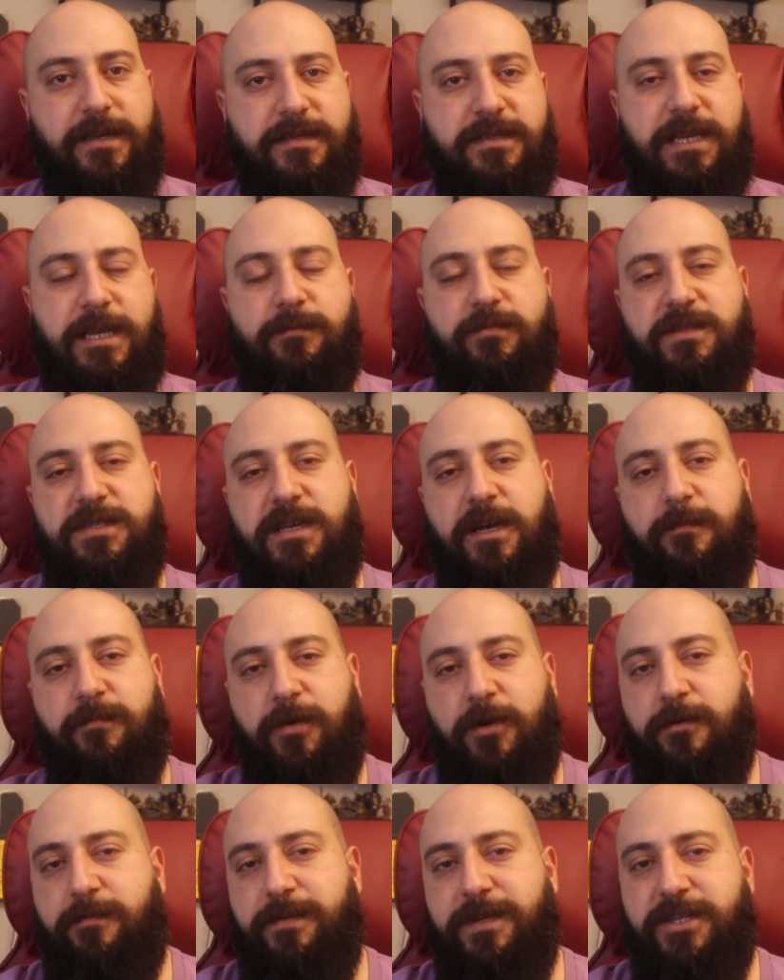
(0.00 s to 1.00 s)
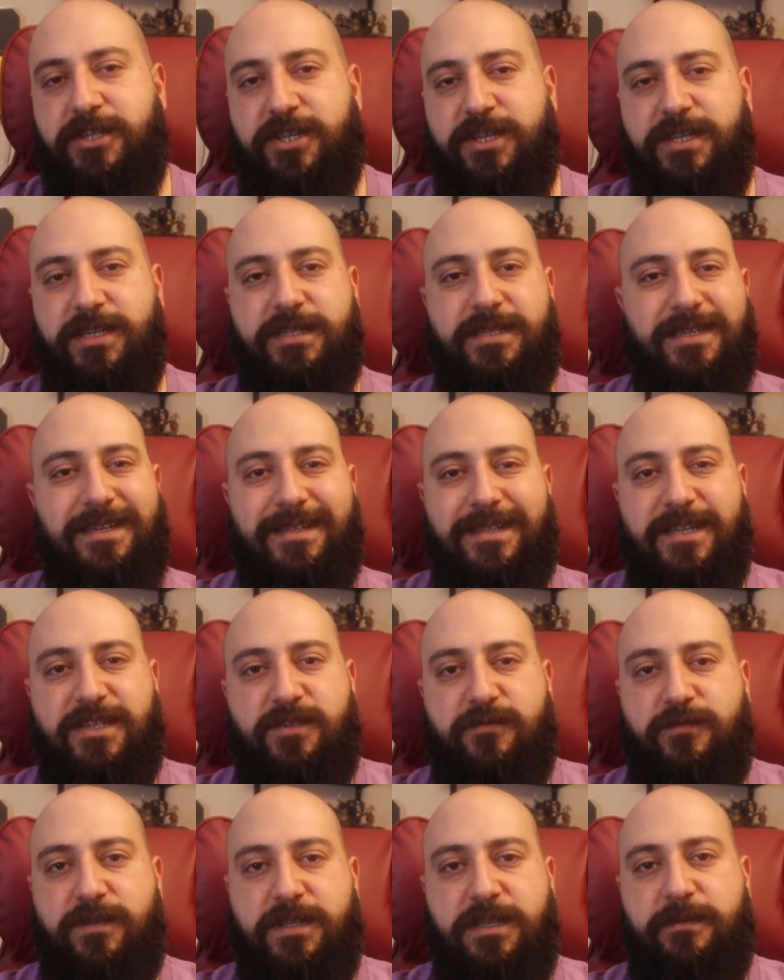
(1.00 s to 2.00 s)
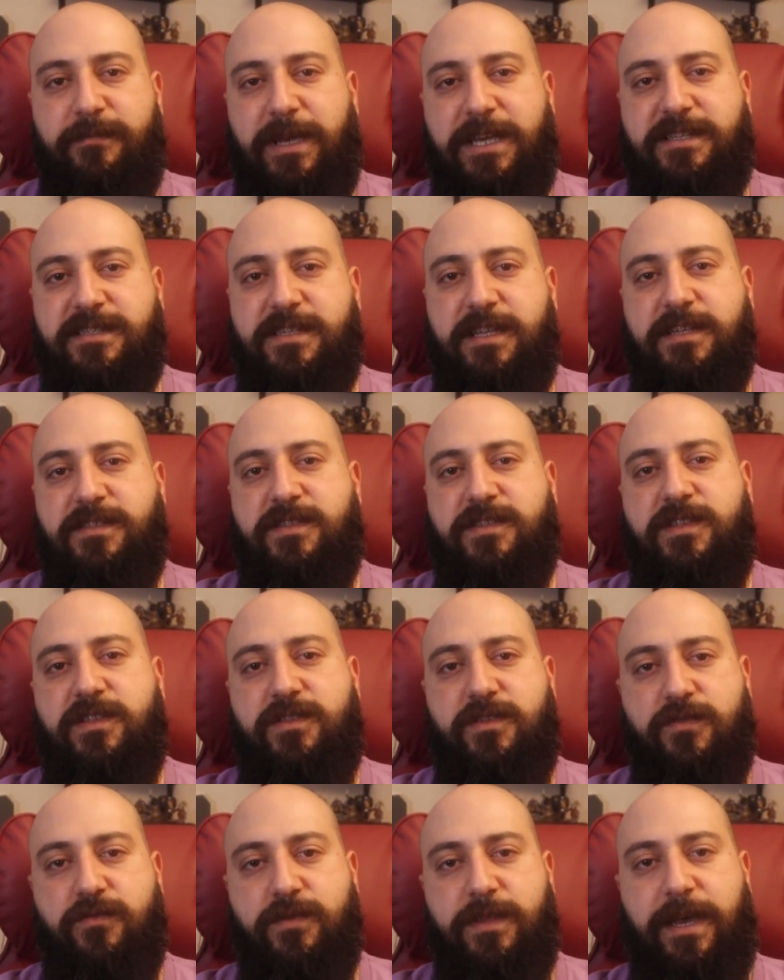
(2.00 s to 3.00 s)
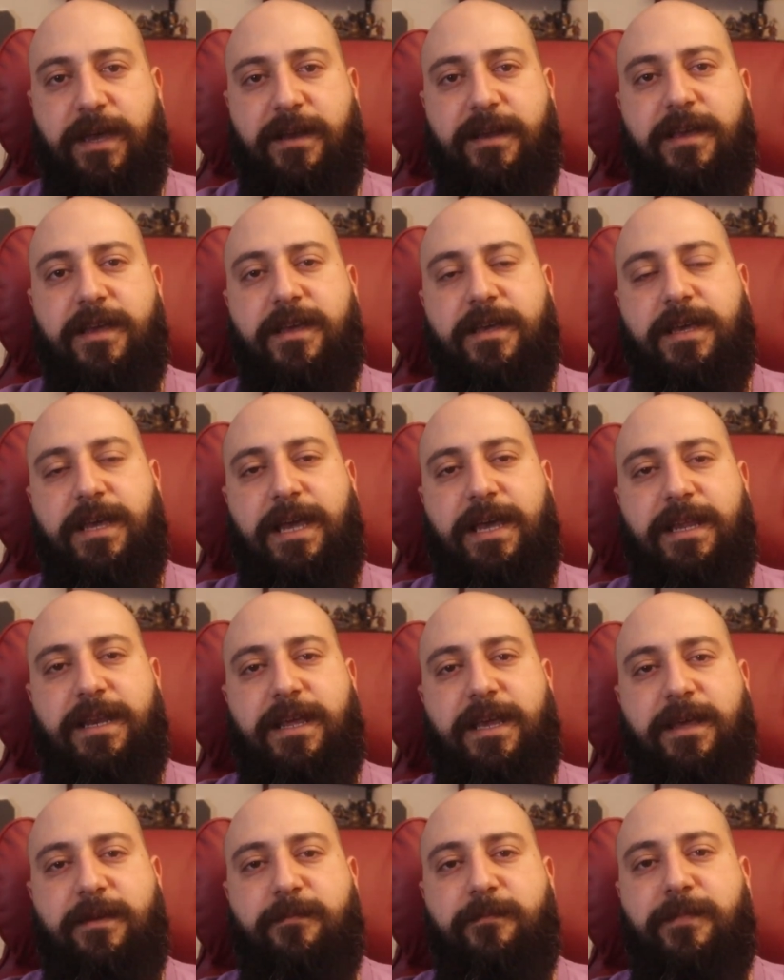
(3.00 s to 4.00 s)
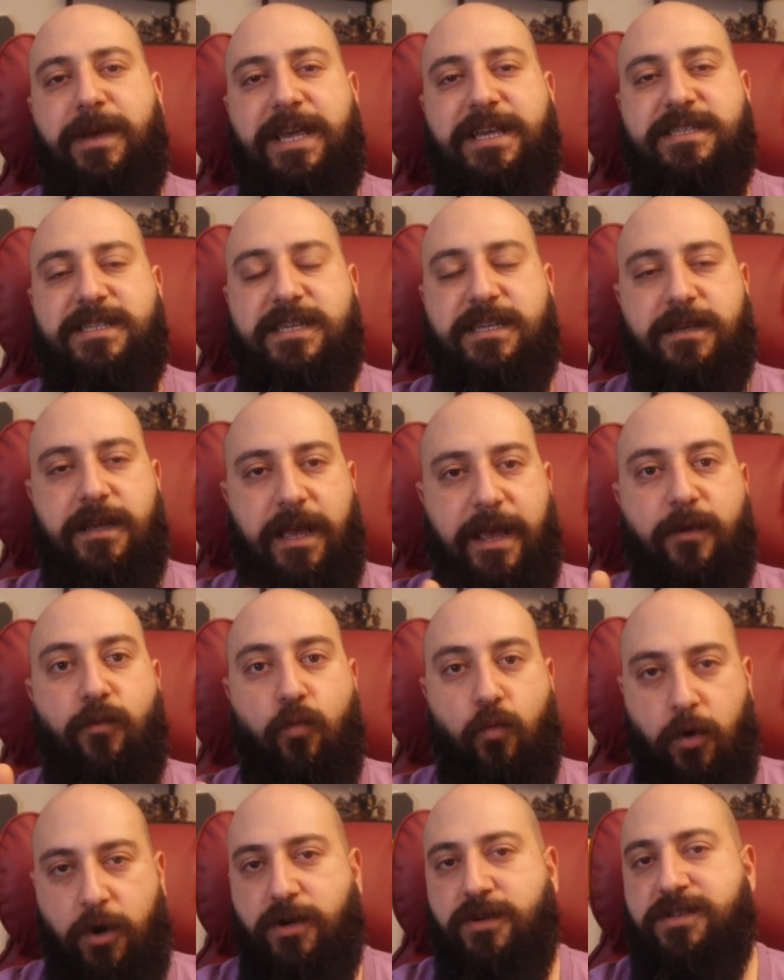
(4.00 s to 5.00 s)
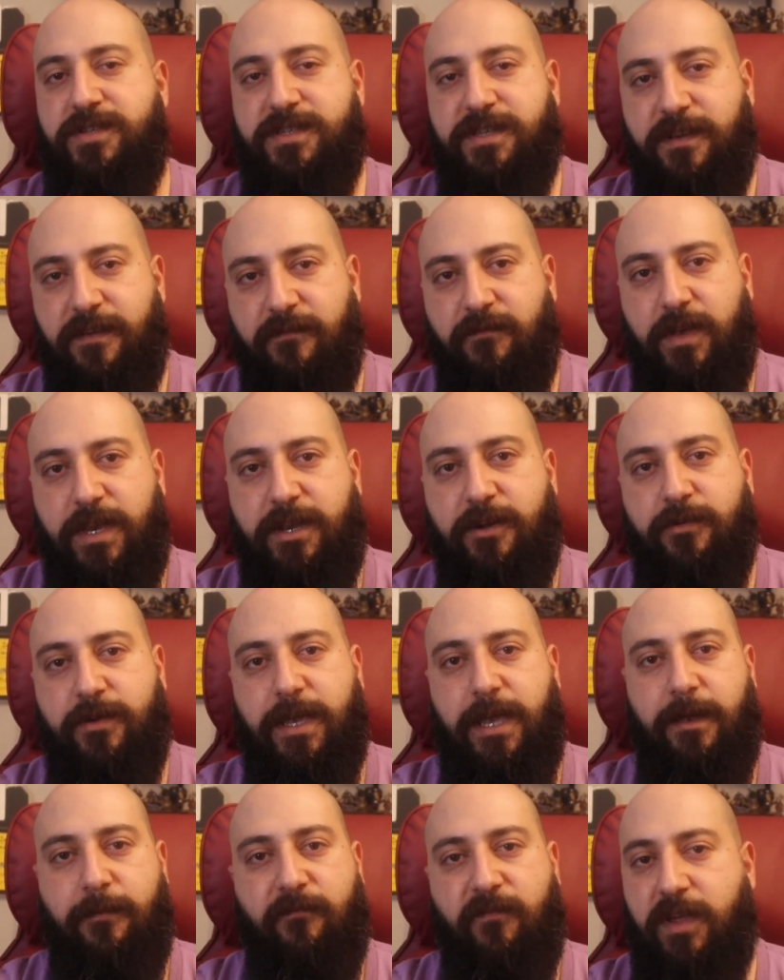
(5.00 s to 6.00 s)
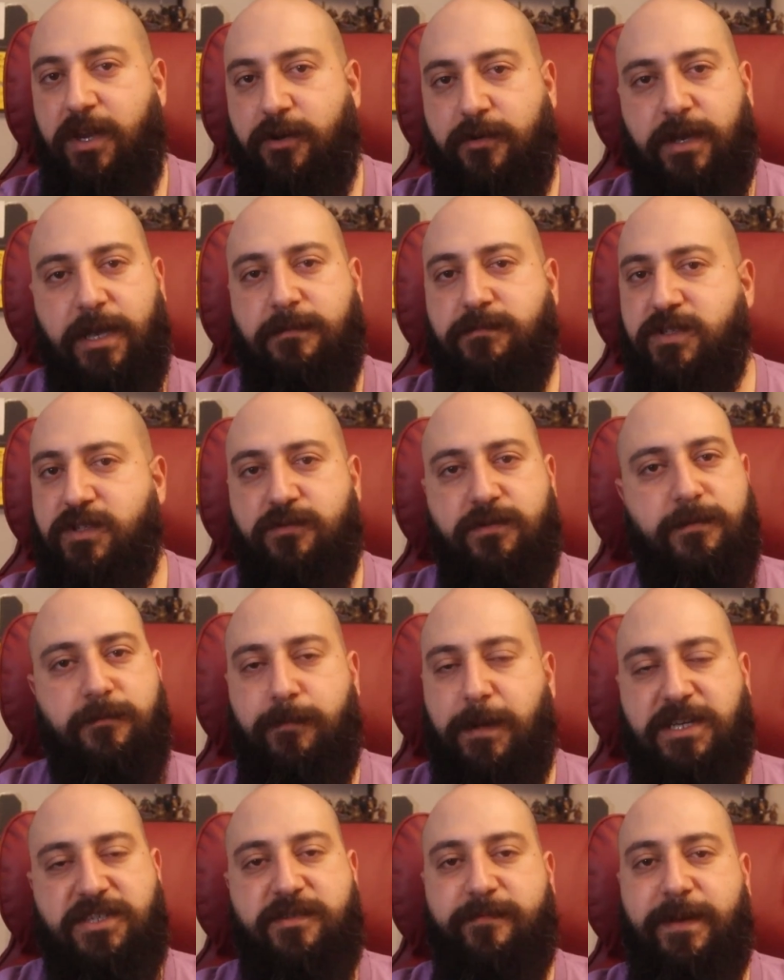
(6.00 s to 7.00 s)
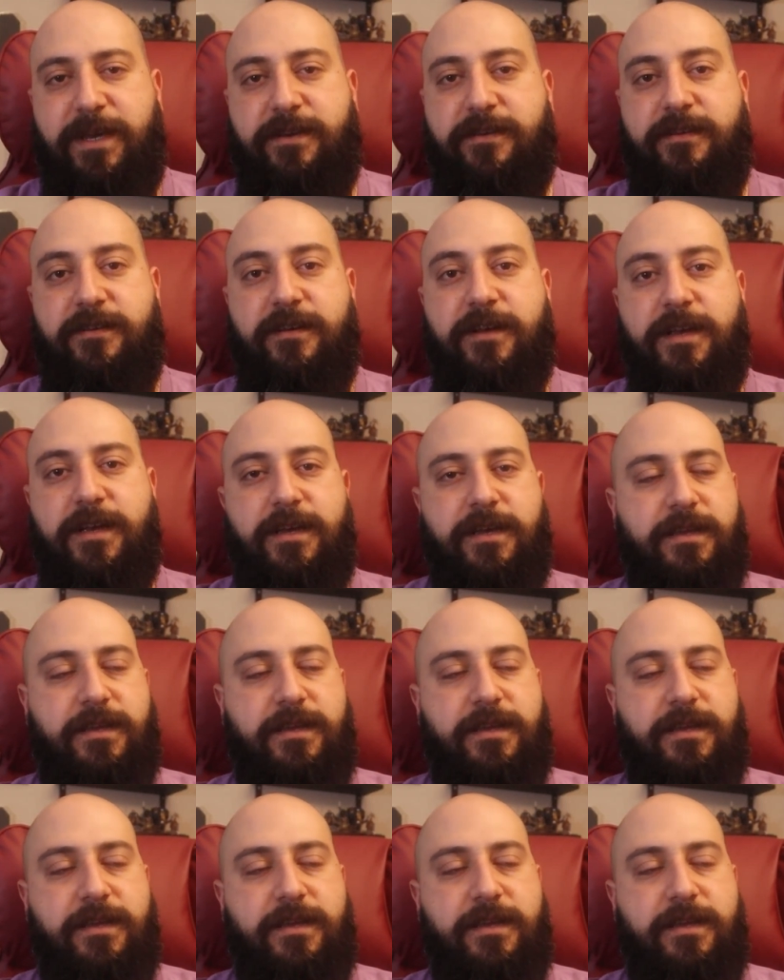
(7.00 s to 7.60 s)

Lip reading: Tabletop RPGs, it doesn't really make sense to do that. And it makes it a worse video game. Video games do it much better.